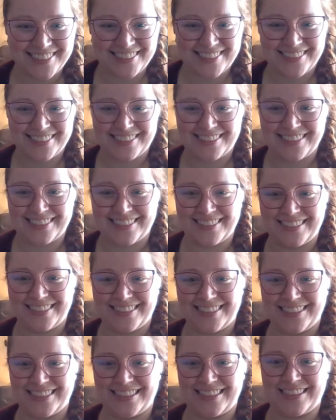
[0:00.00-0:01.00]
I know.
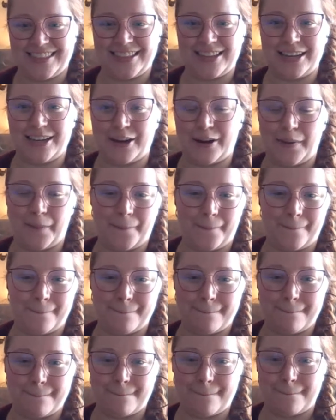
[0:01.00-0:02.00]
You left him at
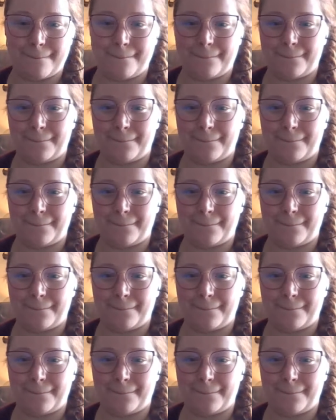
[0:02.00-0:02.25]
home.